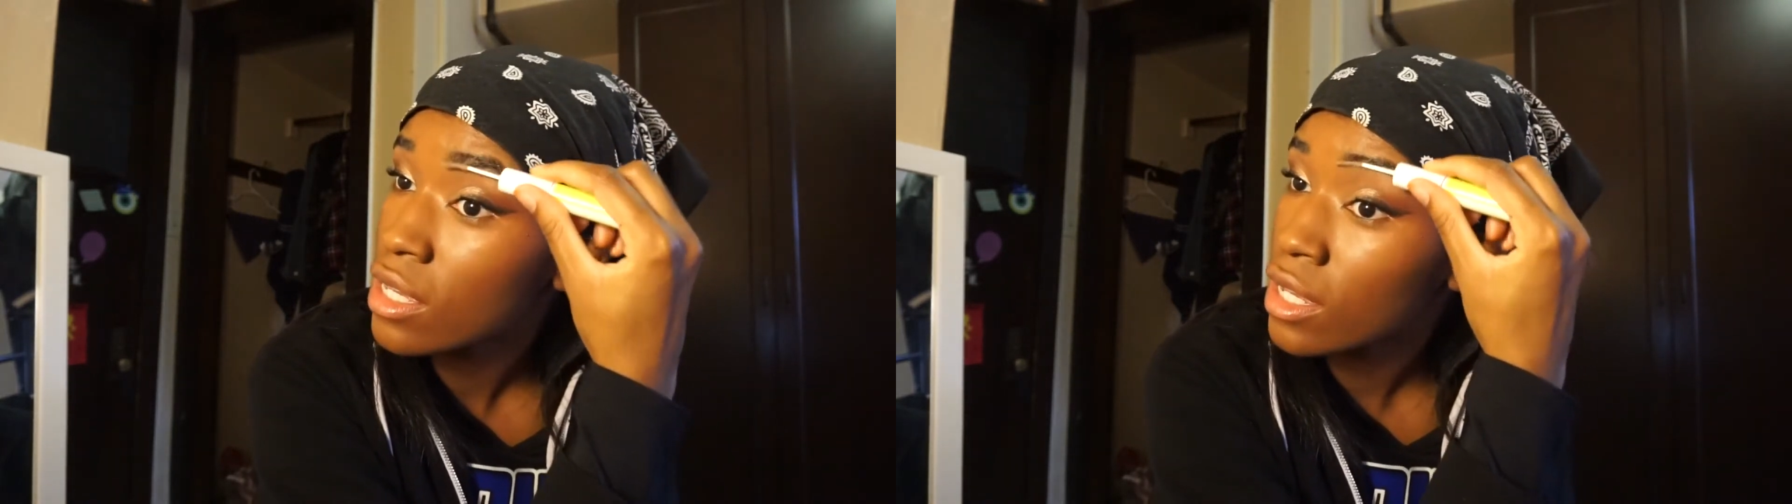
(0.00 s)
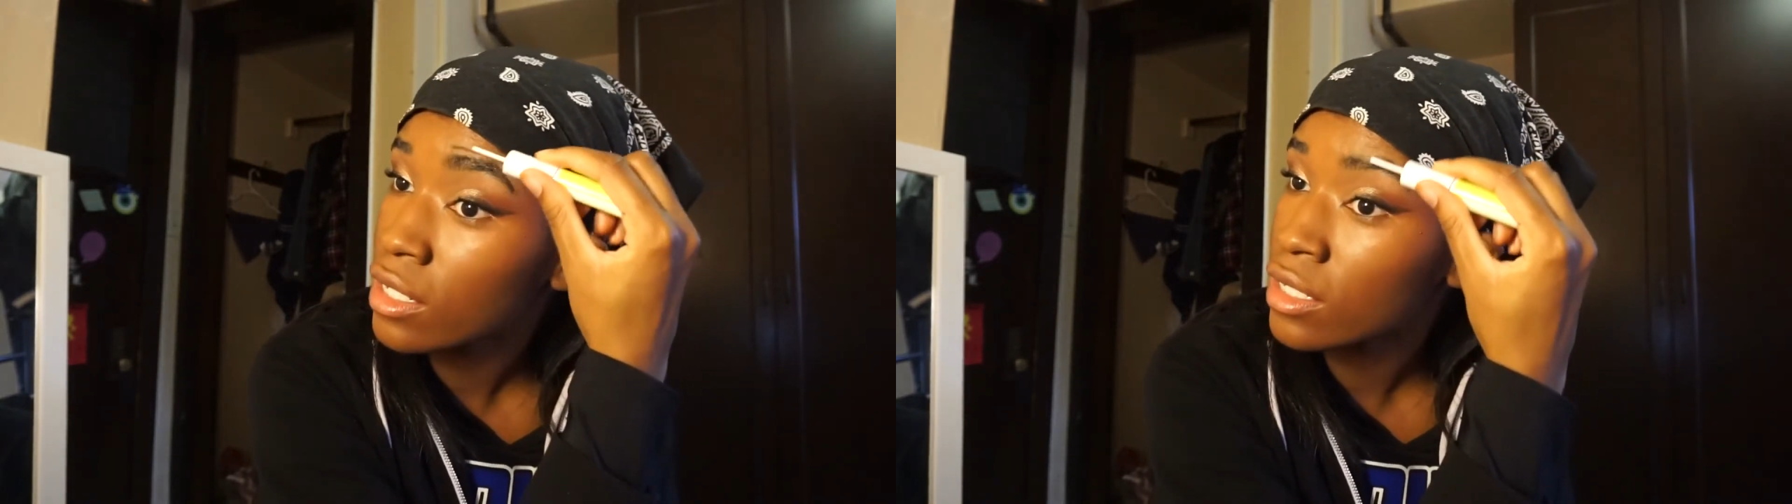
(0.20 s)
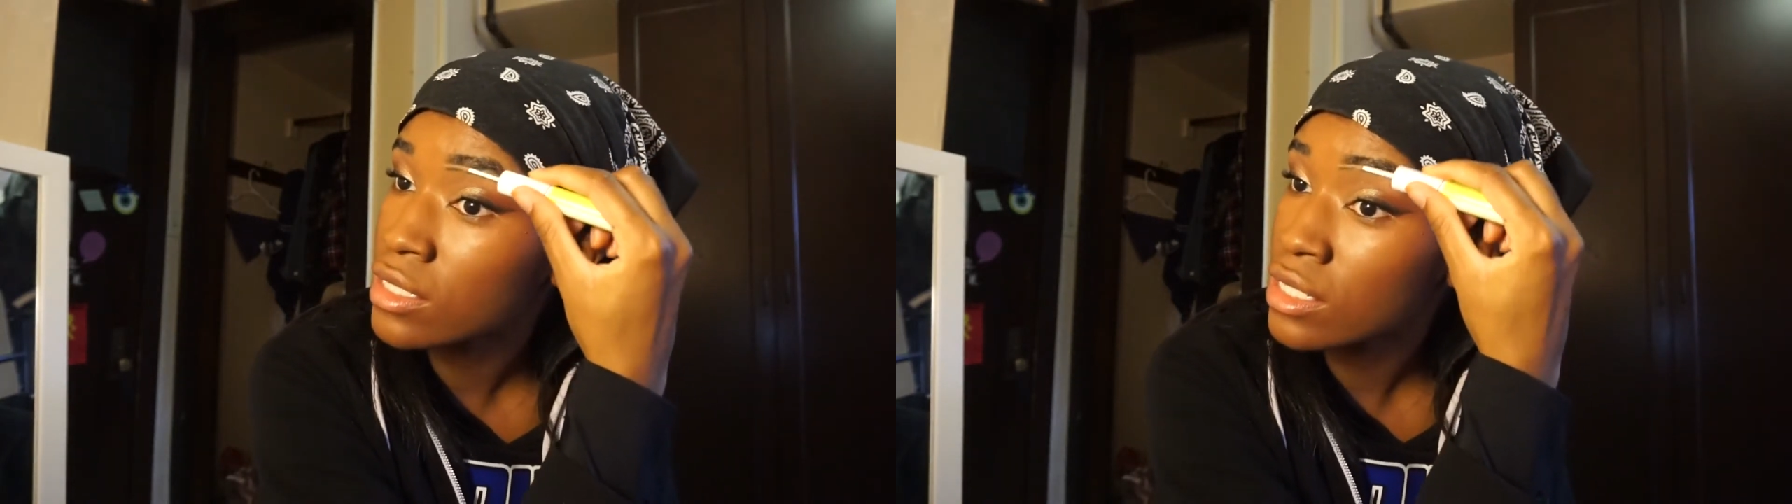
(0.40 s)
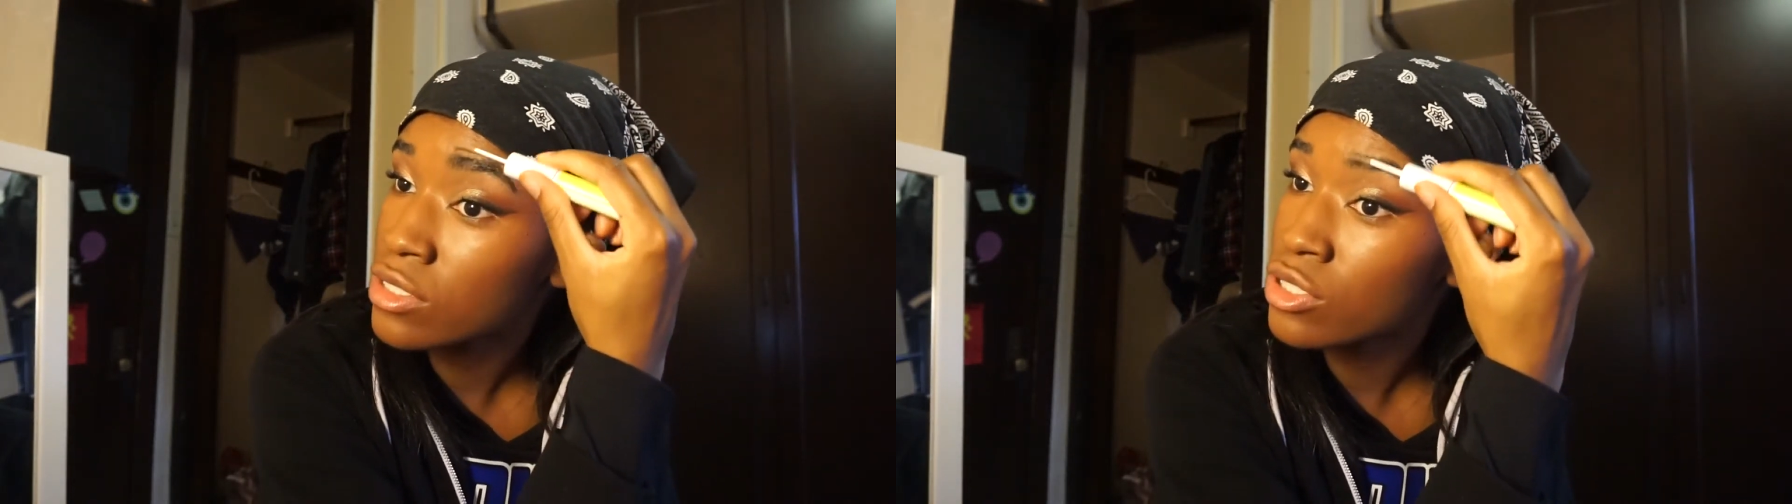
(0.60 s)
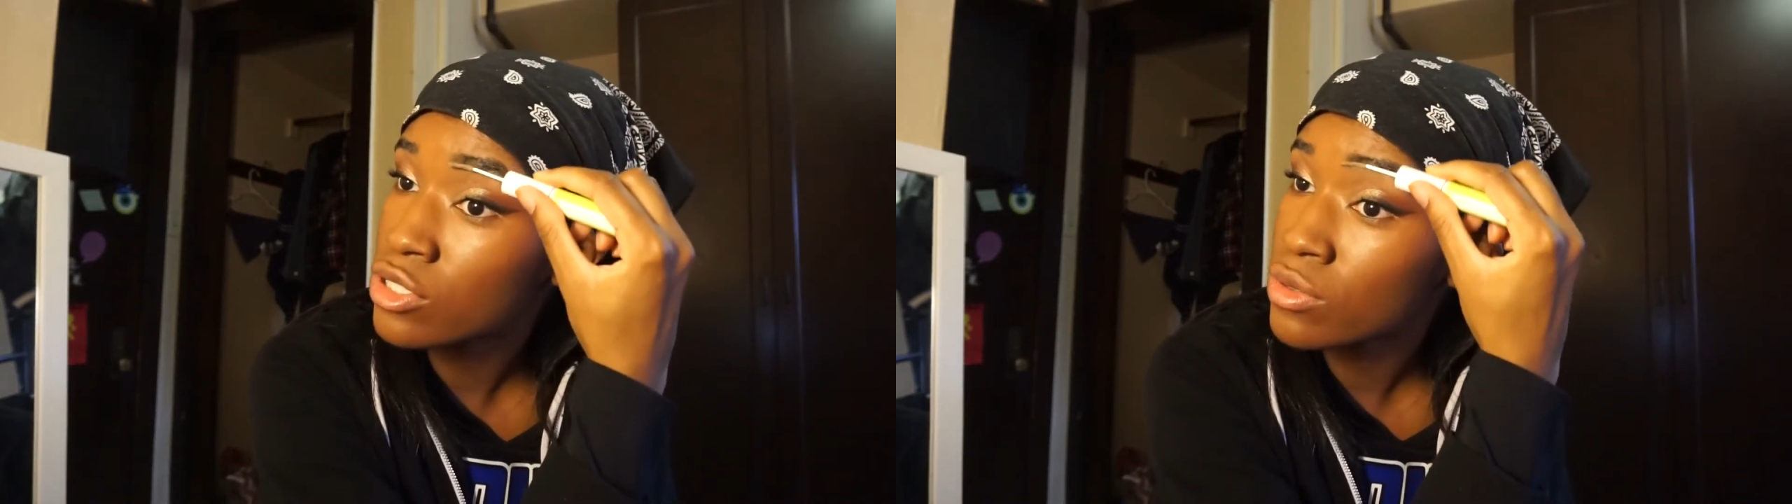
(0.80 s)
and I
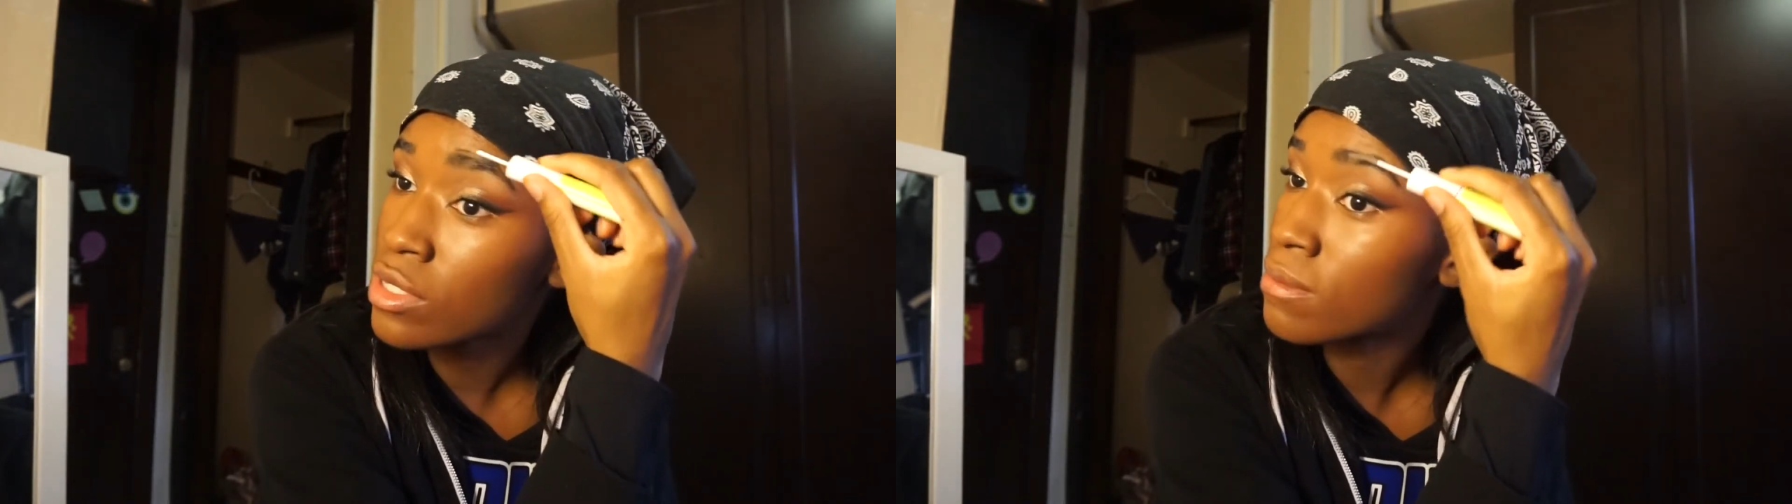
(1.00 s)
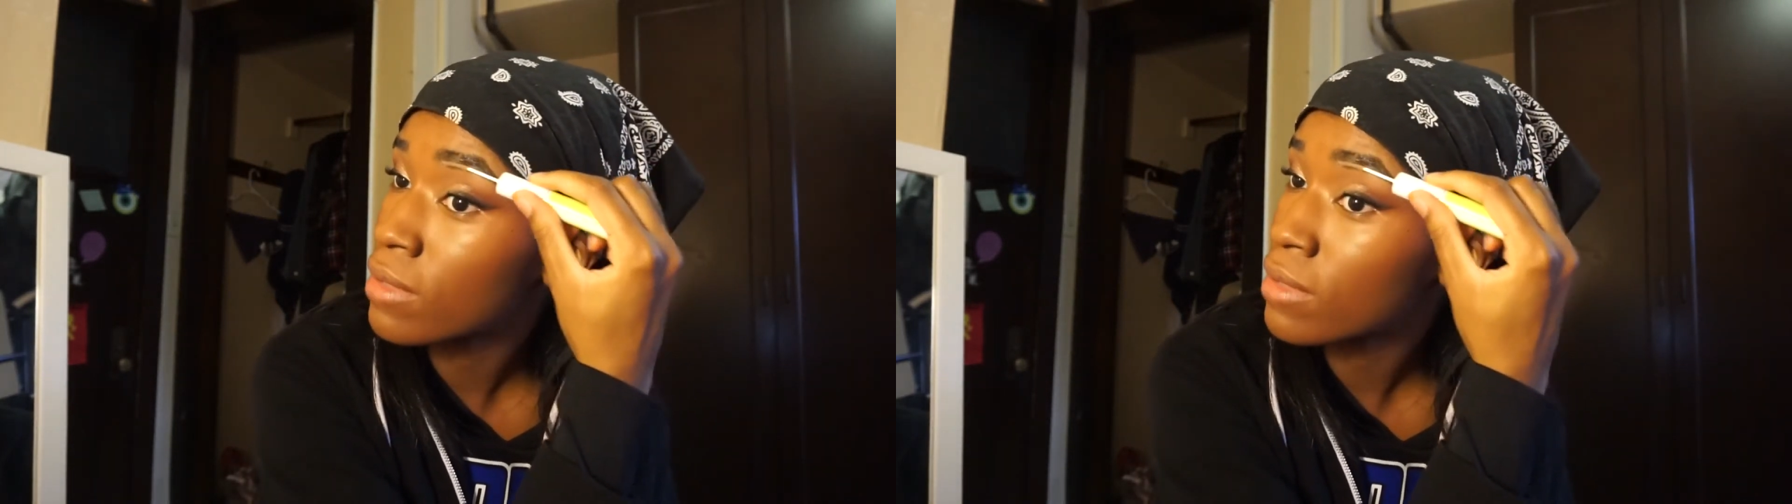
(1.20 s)
did do them